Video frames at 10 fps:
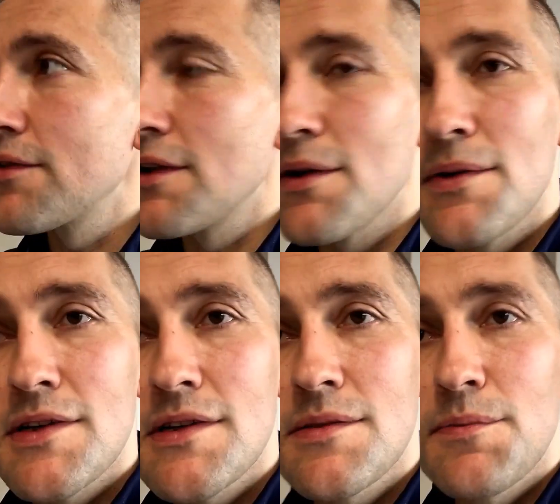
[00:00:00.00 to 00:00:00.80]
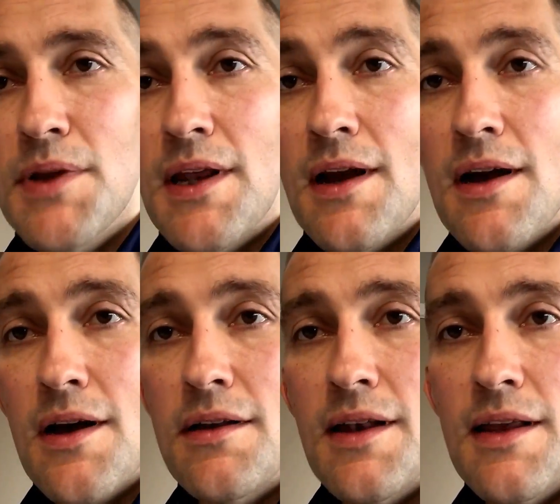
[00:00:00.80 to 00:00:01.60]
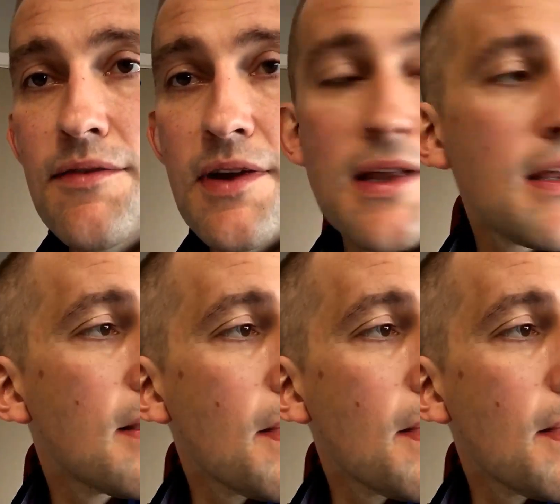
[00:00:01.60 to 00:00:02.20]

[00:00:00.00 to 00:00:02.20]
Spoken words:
You know, it's pretty hard leaving